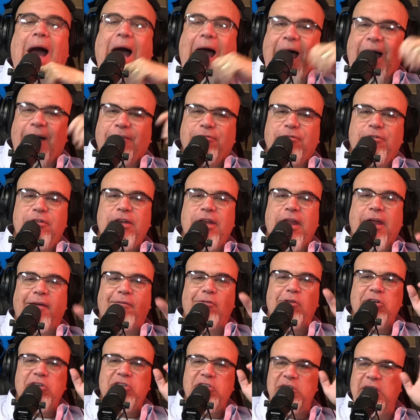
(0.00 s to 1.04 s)
I've
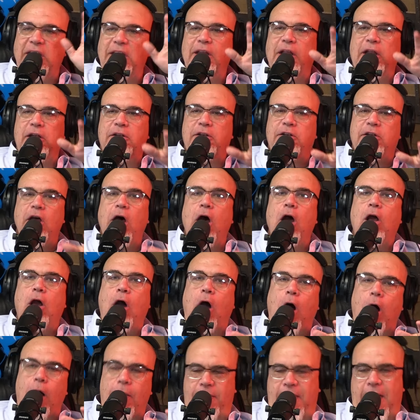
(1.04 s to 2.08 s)
never seen a duck
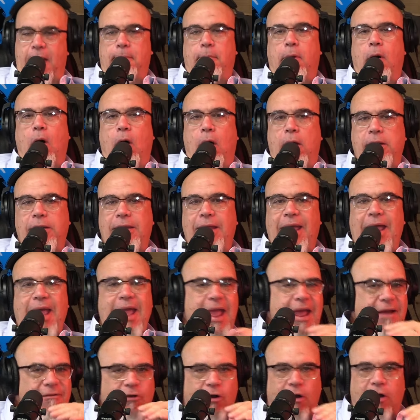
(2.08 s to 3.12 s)
on that pond mm
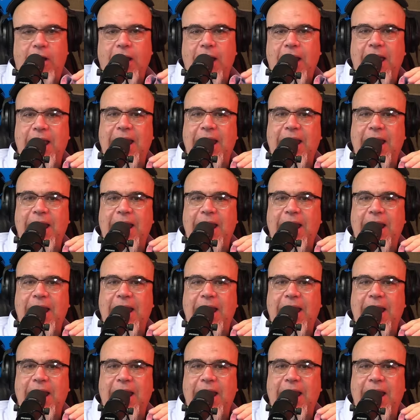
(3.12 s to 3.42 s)
-mm. ever.